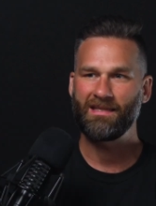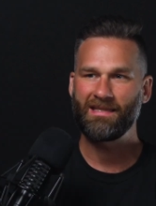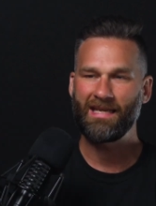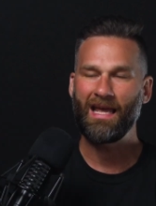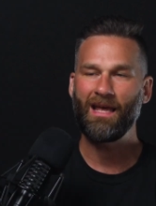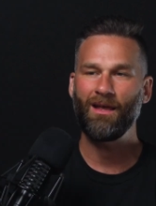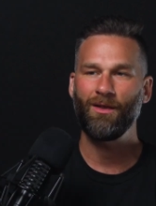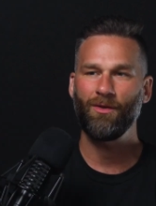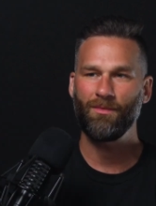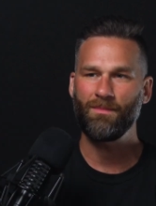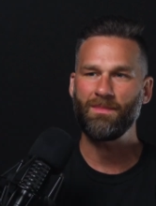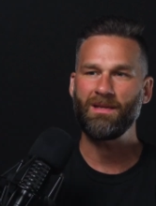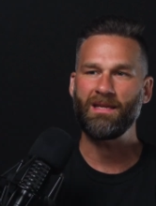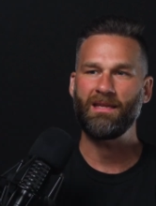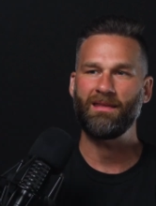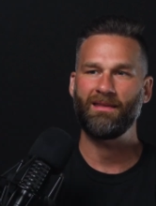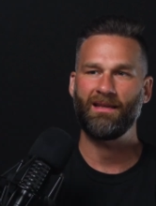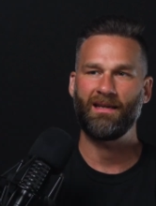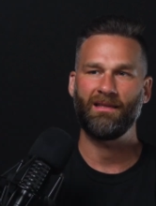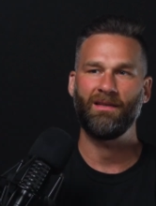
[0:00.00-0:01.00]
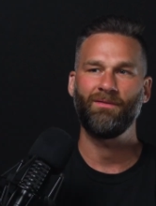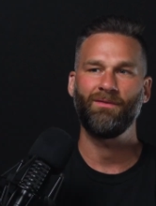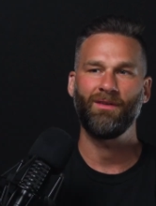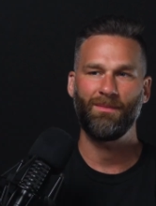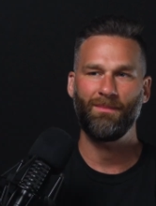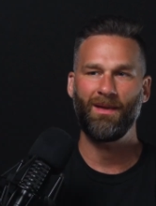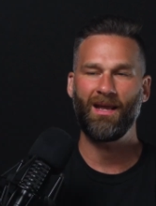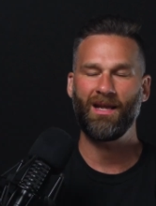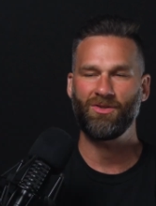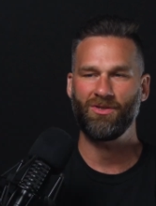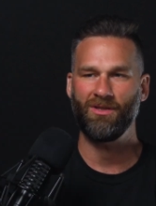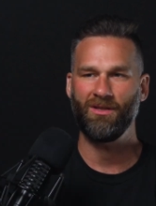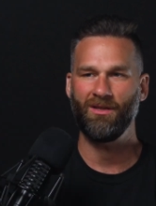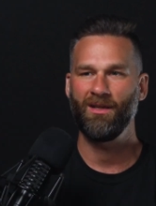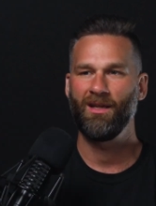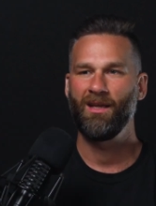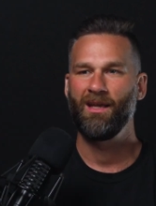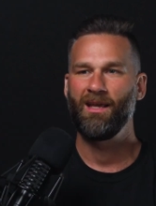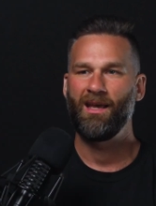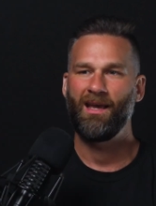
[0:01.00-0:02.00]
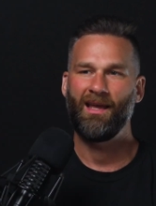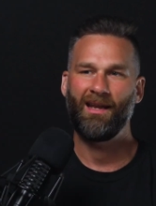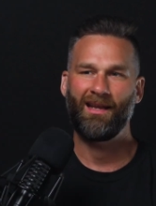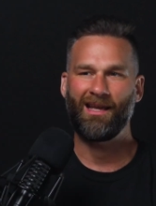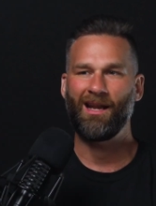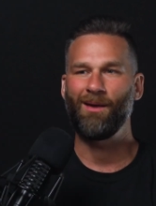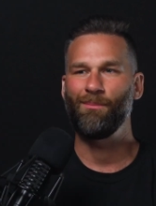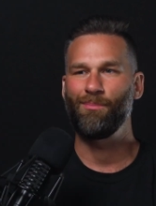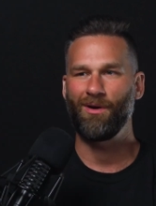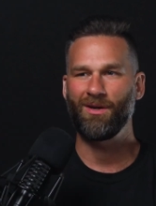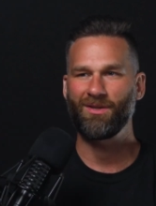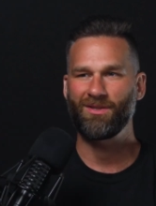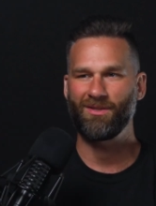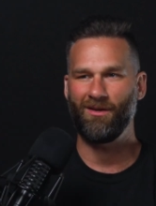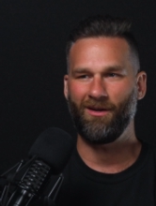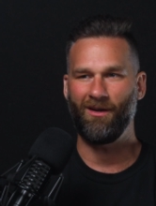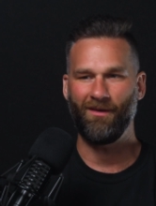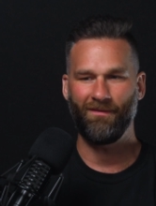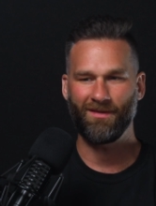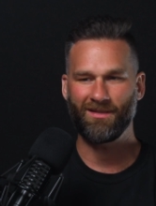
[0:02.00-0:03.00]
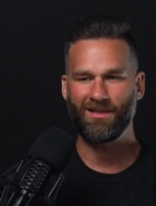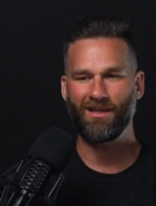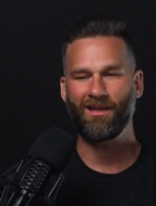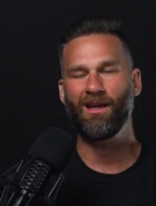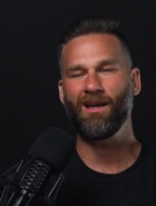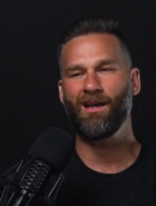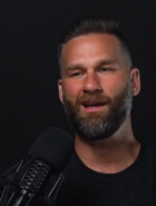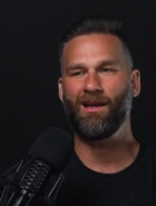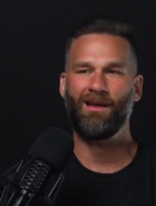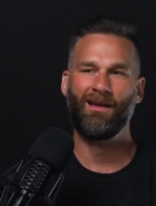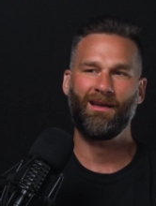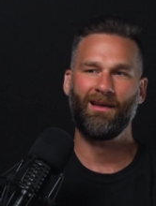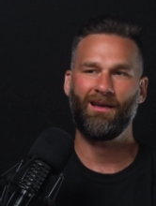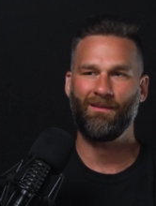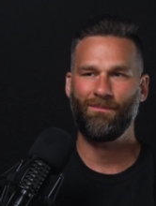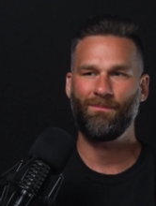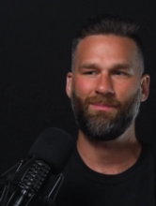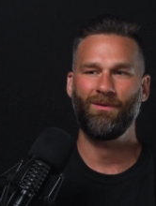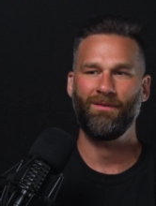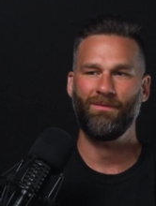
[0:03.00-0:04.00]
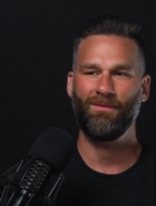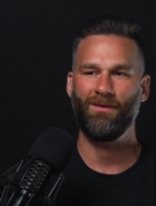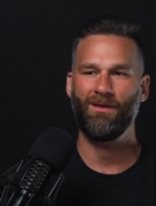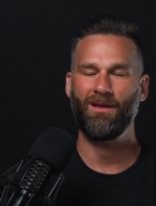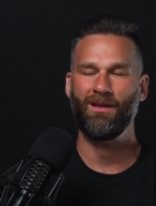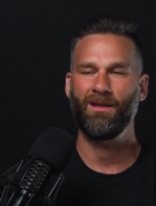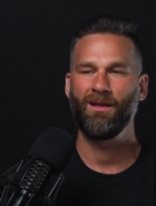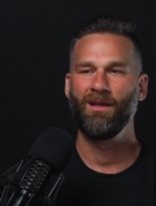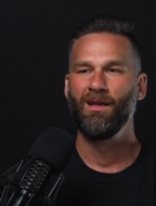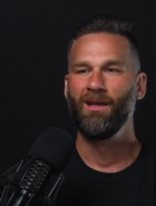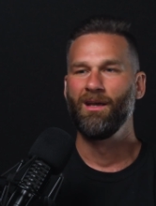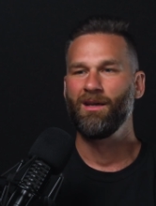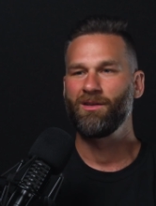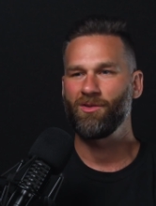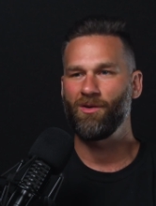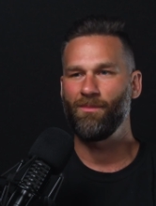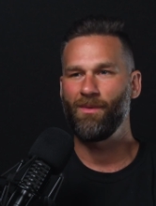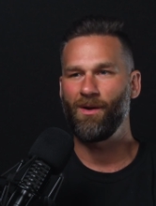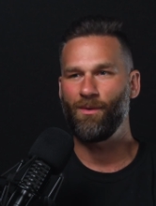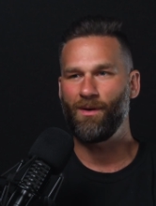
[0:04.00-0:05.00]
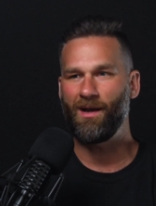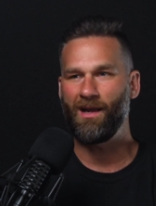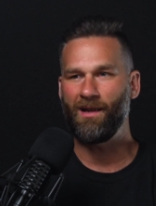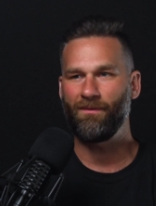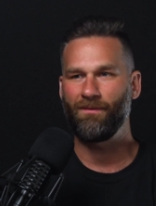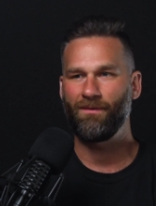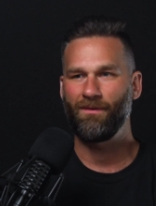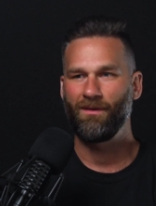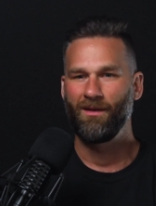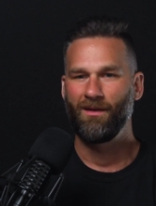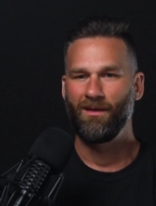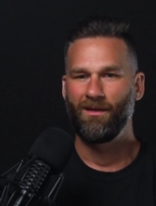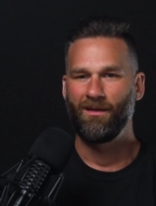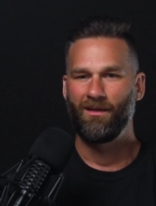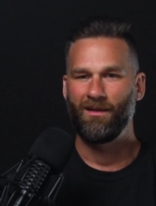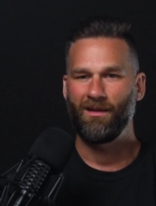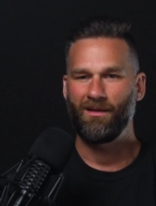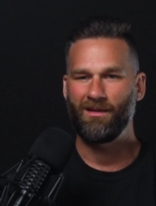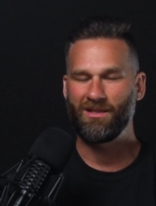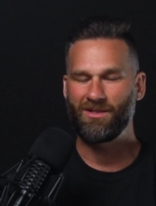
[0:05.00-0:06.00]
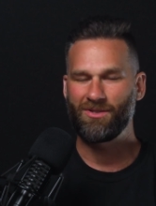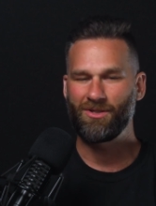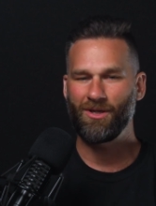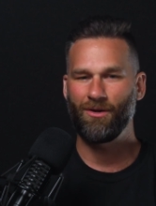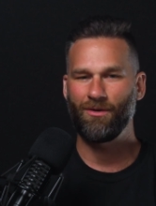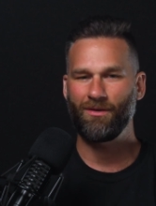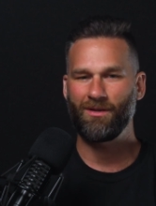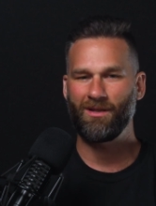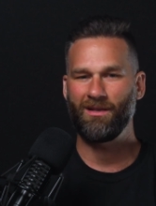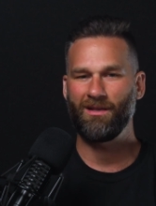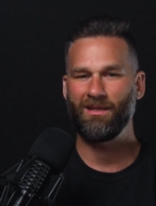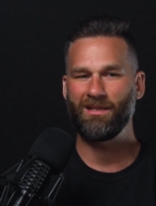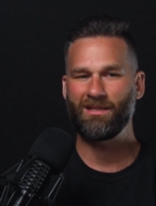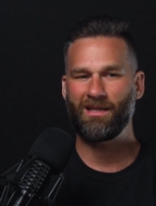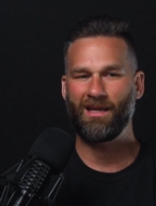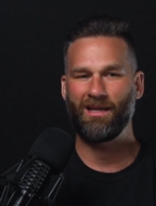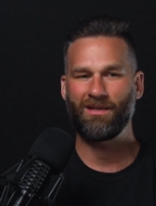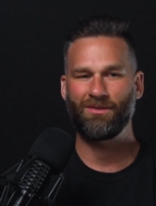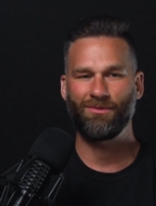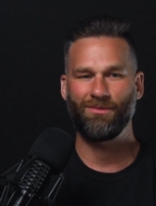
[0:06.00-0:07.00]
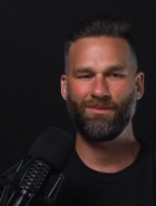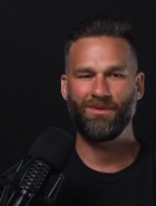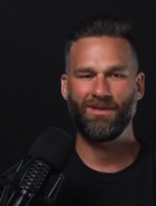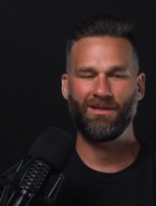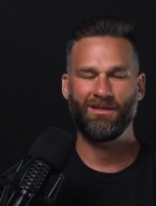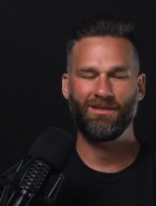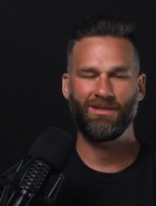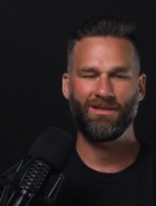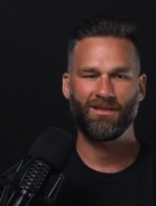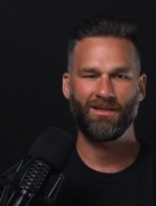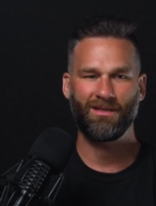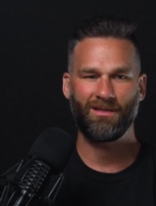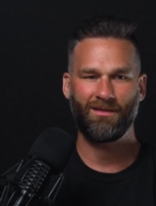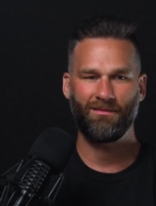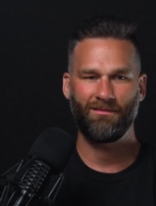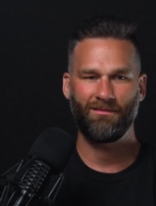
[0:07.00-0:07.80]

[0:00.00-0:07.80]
tell me that I lived at the mansion. And I kind of brushed it off. I was like, ha ha ha, pretty funny. Told my wife this joke that this guy told me. And she's like,